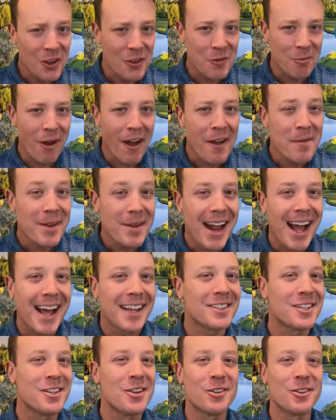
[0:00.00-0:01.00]
You've probably been
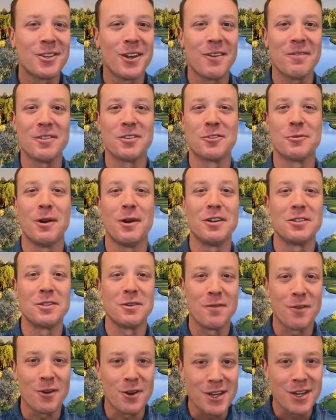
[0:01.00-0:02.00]
asking yourself this
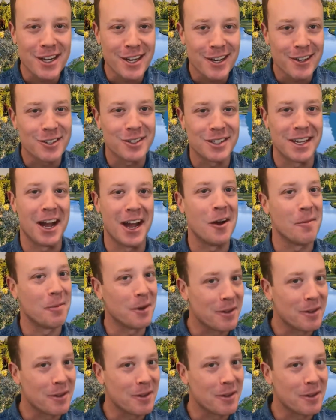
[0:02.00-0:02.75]
question for years now,